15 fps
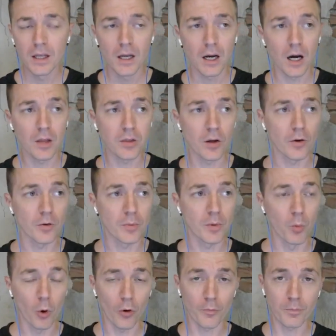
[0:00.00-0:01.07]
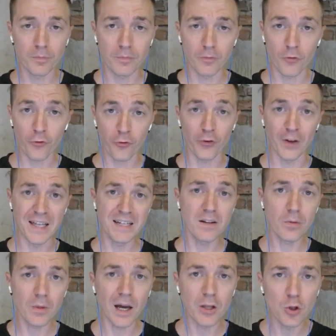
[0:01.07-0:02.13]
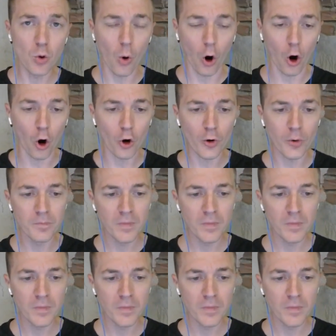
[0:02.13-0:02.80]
the more fit that you are,